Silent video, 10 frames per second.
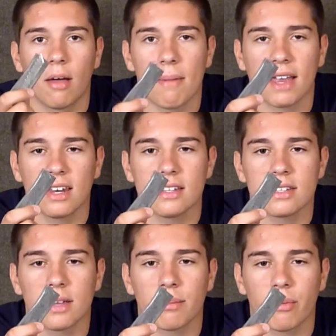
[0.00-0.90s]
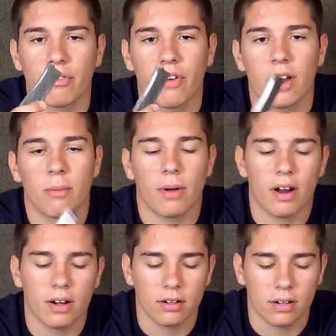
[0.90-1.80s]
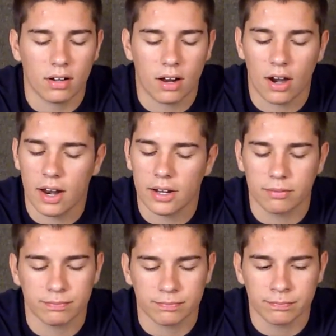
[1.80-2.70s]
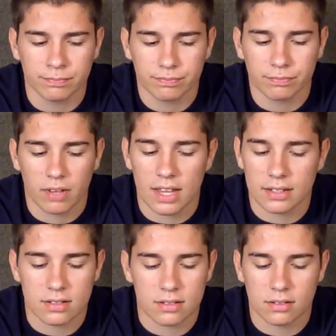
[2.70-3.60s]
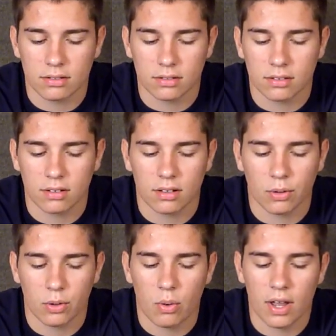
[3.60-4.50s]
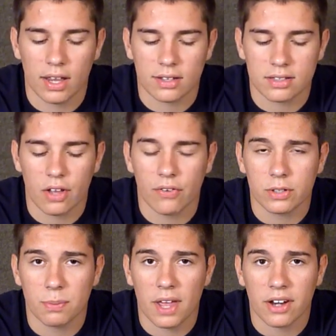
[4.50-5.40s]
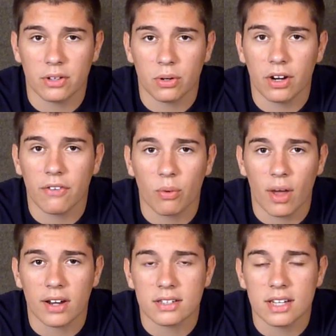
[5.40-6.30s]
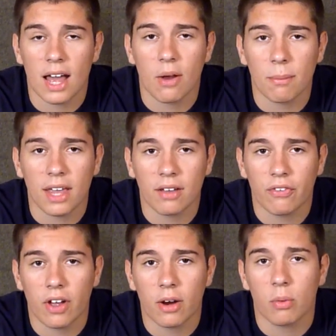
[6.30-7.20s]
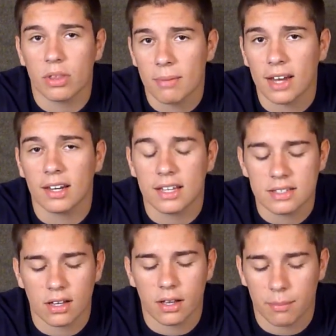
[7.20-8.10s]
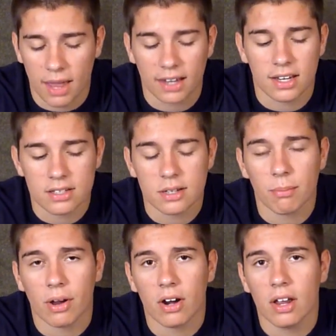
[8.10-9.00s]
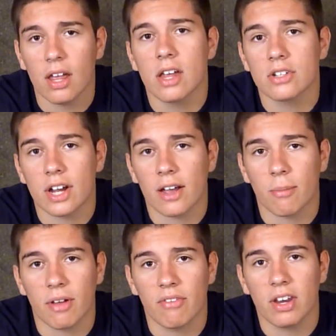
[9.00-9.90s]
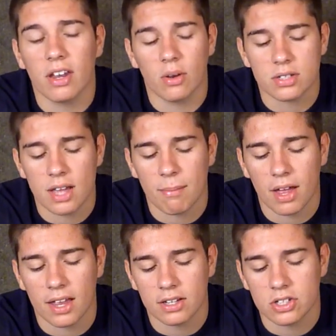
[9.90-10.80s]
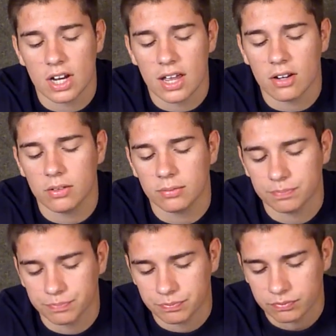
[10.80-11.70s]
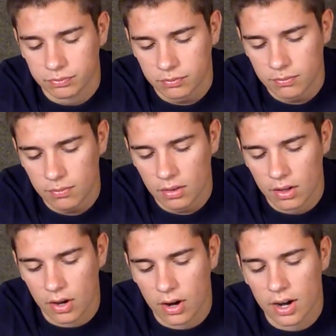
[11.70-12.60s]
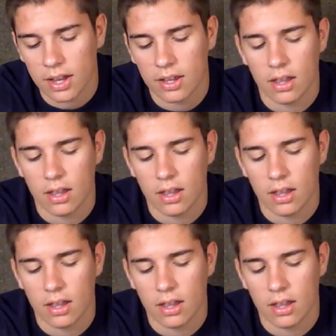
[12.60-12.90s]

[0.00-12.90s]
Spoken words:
magnesium fire bar. Alright, it's quite self-explanatory. If you want to see how to make a fire with a magnesium bar, check out my video. It's on my channel. Alright,